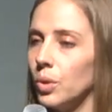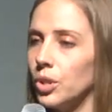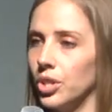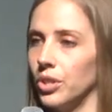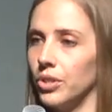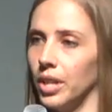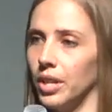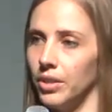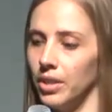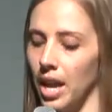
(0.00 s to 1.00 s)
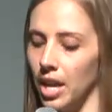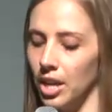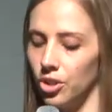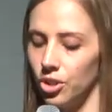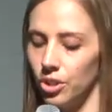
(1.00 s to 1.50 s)
were children under the
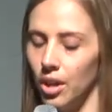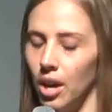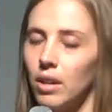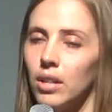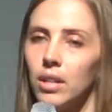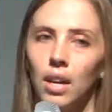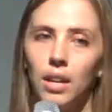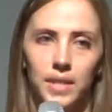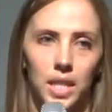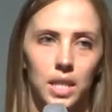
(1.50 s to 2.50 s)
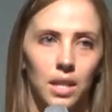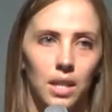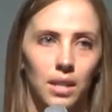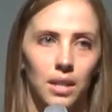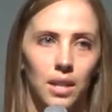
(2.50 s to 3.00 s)
age of
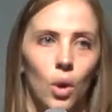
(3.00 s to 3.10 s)
16.